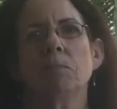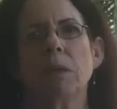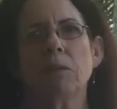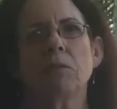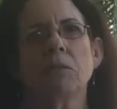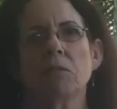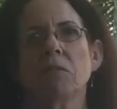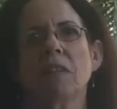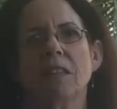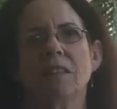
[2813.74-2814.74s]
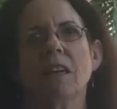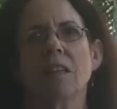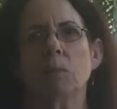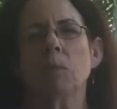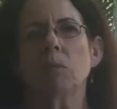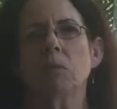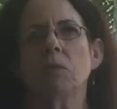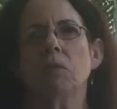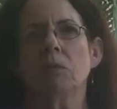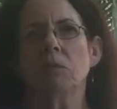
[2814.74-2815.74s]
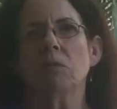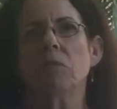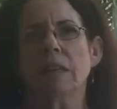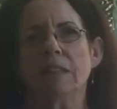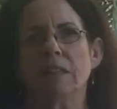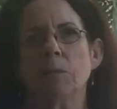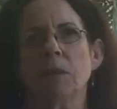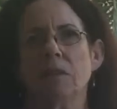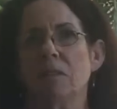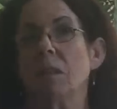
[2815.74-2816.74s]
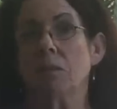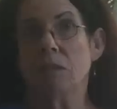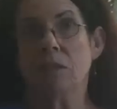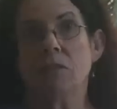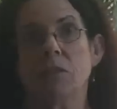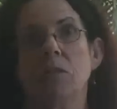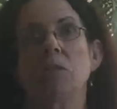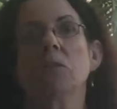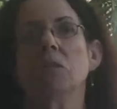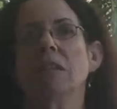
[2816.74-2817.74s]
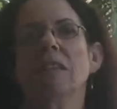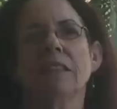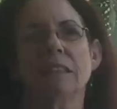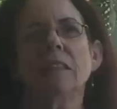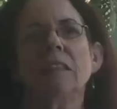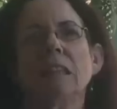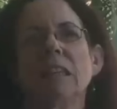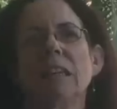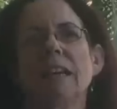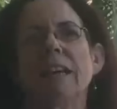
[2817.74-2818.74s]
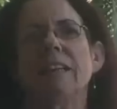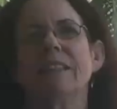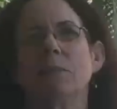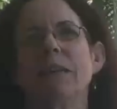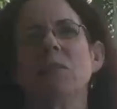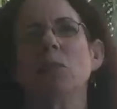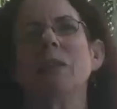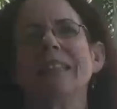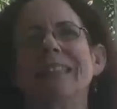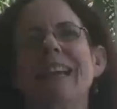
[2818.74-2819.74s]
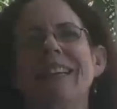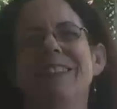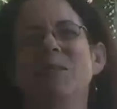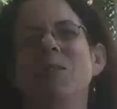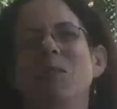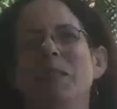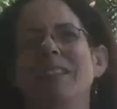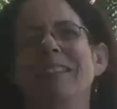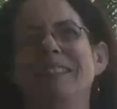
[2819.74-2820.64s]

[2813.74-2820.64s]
both children and the husband were attuned to Reiki by the same teacher who taught Helene. And about a week later was when